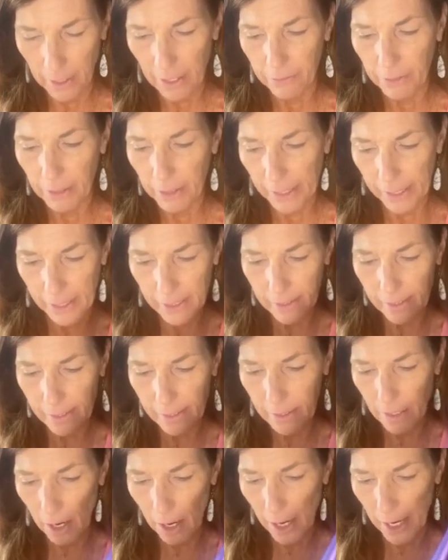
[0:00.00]
feel like it's
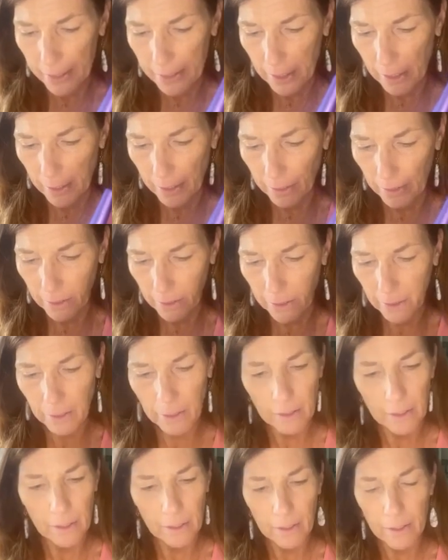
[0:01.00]
not,
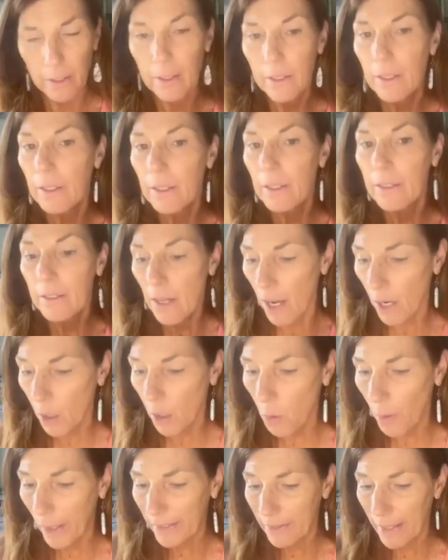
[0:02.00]
not
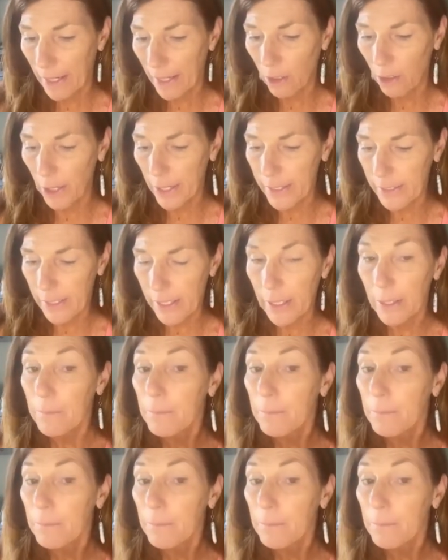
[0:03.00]
quite that crazy.